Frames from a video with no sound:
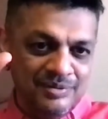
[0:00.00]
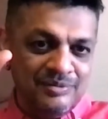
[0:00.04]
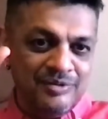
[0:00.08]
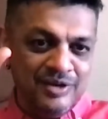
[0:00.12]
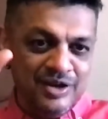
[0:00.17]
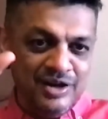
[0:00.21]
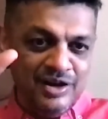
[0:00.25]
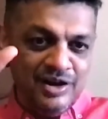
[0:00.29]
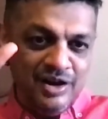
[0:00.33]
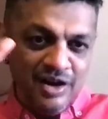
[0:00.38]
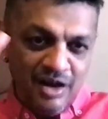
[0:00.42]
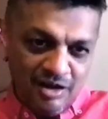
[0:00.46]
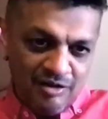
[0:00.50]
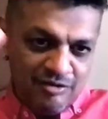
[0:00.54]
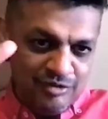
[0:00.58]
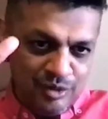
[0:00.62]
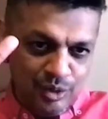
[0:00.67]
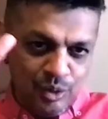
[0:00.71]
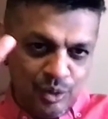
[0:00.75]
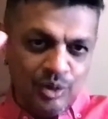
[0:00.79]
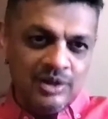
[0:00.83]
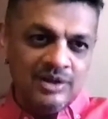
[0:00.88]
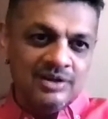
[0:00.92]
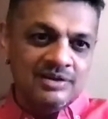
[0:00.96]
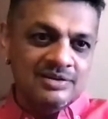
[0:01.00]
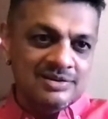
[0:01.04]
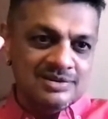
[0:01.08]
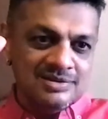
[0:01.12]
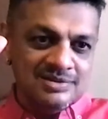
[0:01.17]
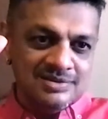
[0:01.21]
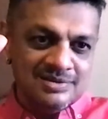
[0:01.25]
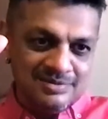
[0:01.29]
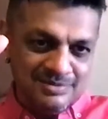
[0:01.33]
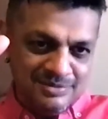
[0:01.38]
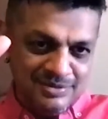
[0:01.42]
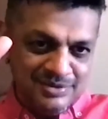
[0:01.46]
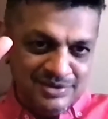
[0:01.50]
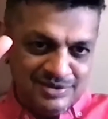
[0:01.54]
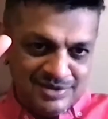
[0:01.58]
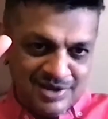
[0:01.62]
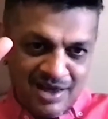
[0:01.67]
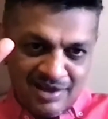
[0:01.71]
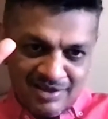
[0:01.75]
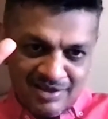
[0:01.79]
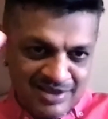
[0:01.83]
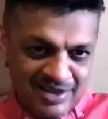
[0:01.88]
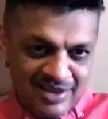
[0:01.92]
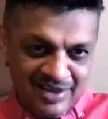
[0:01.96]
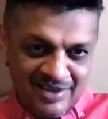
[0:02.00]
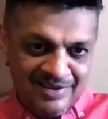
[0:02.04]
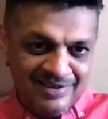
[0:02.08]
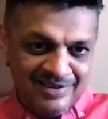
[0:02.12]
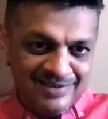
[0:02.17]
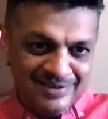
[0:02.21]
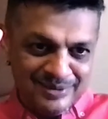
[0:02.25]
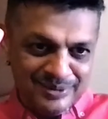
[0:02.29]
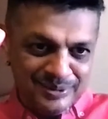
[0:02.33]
We love drawings. It's our thing.